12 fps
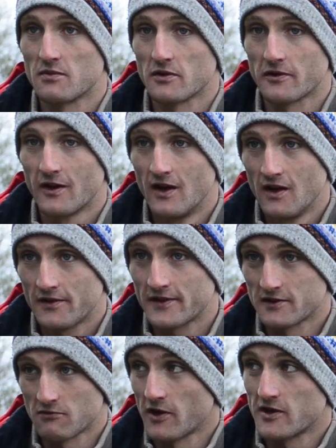but I
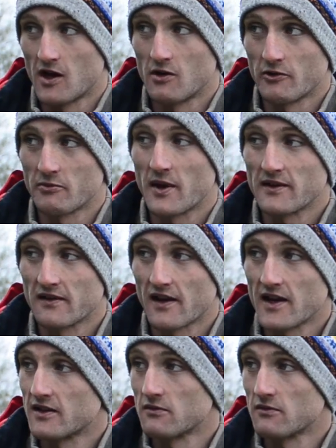think the right call was made today.